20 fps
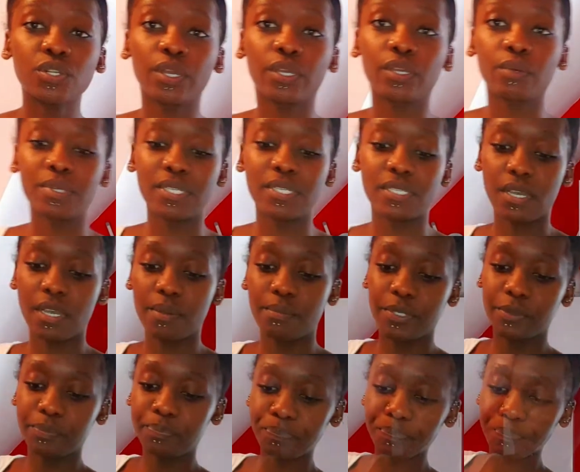locum
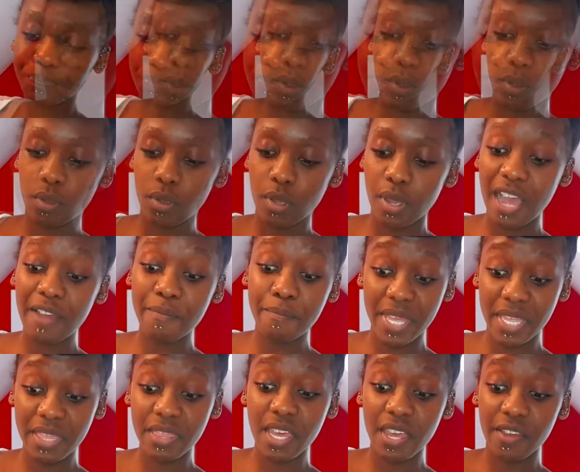assignment, I've
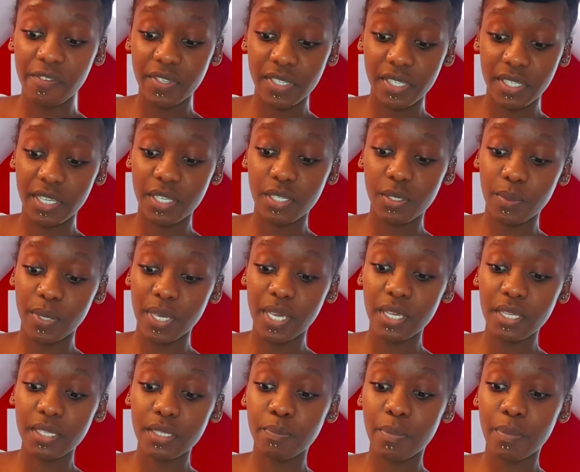been there for 6 weeks,